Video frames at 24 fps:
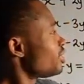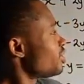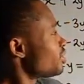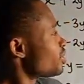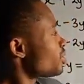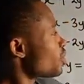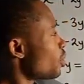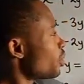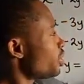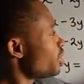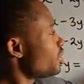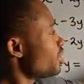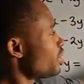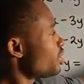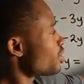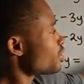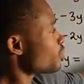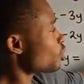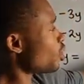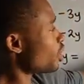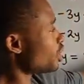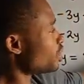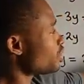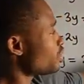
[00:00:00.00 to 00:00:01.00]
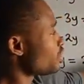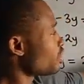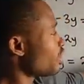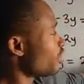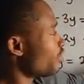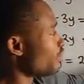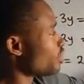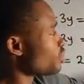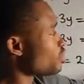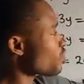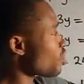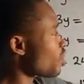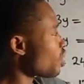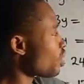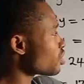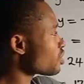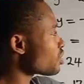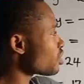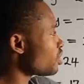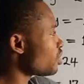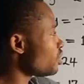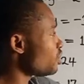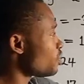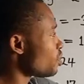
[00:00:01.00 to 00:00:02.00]
So in this question given to
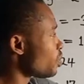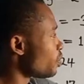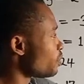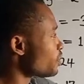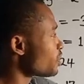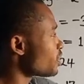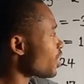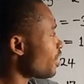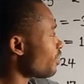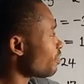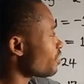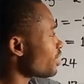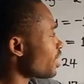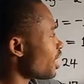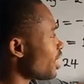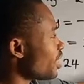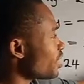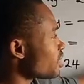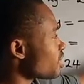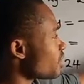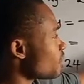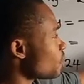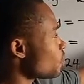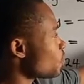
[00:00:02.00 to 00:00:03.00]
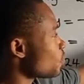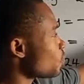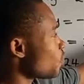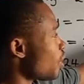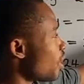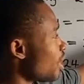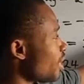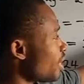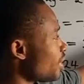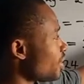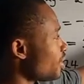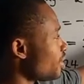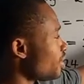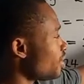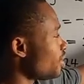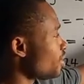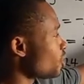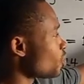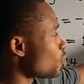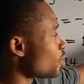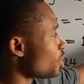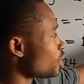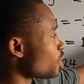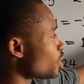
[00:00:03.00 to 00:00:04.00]
us, you observe that Y in
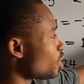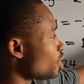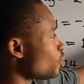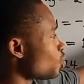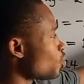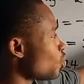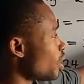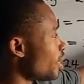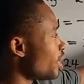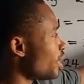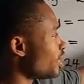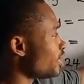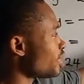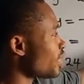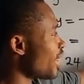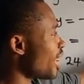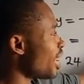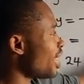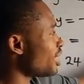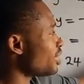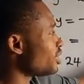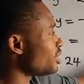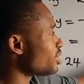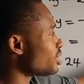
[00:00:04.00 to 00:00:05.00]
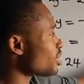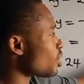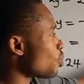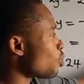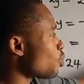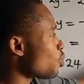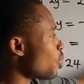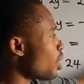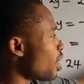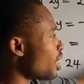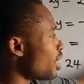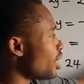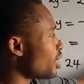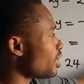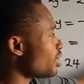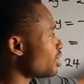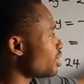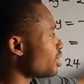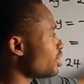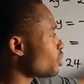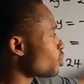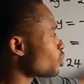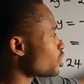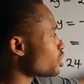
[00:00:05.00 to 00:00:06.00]
equation 1 and Y
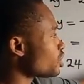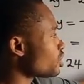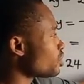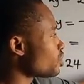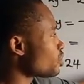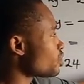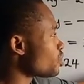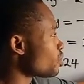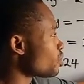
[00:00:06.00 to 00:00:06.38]
in equation